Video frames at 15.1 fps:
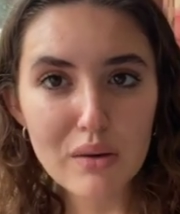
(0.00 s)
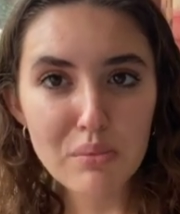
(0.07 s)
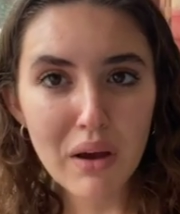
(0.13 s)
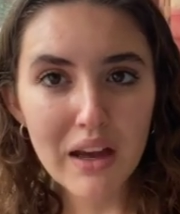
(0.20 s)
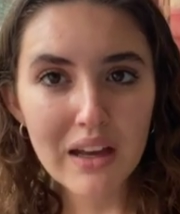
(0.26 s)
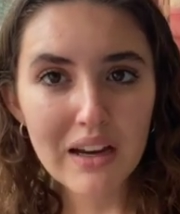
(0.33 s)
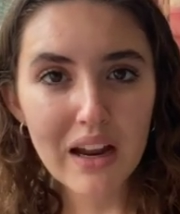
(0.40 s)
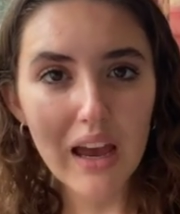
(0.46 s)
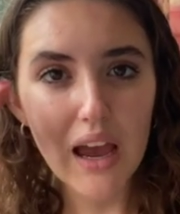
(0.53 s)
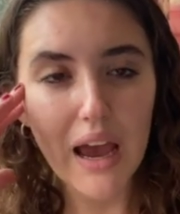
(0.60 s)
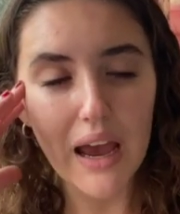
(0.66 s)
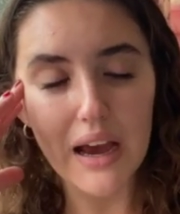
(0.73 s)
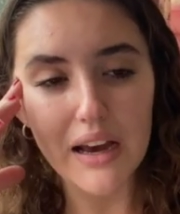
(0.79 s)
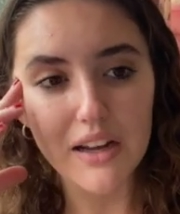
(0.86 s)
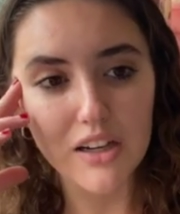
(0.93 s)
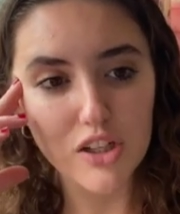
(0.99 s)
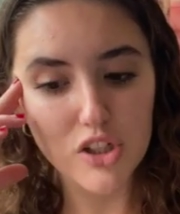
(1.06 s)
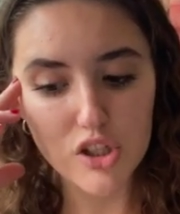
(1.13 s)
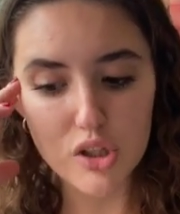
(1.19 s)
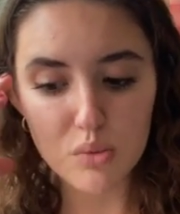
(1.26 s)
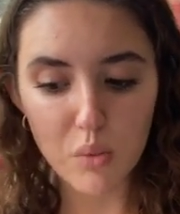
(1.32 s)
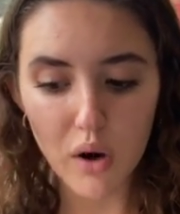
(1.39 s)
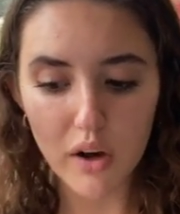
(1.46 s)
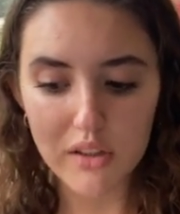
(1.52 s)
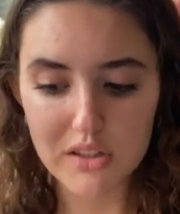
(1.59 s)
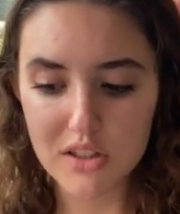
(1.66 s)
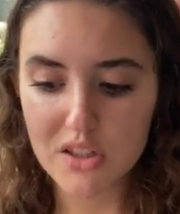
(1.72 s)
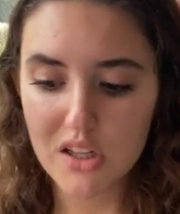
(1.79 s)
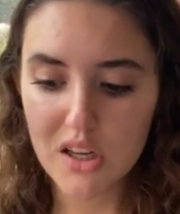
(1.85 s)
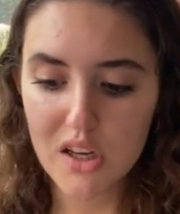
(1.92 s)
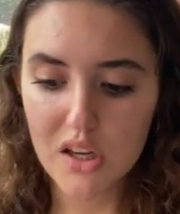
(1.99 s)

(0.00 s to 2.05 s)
men, and she wants